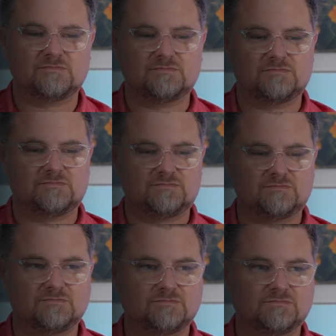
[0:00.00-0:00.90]

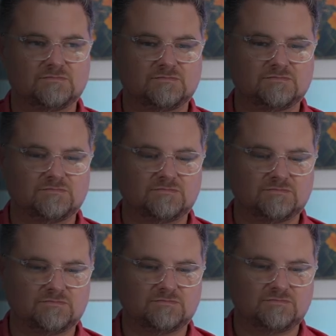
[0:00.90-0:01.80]

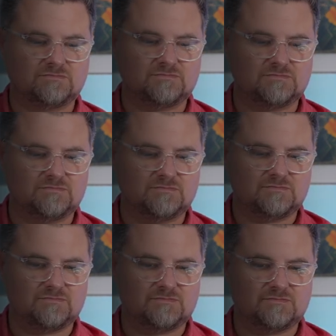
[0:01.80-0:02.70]

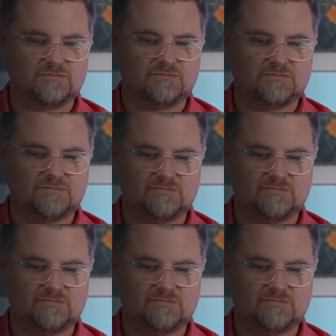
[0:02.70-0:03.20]
The person shown says nothing.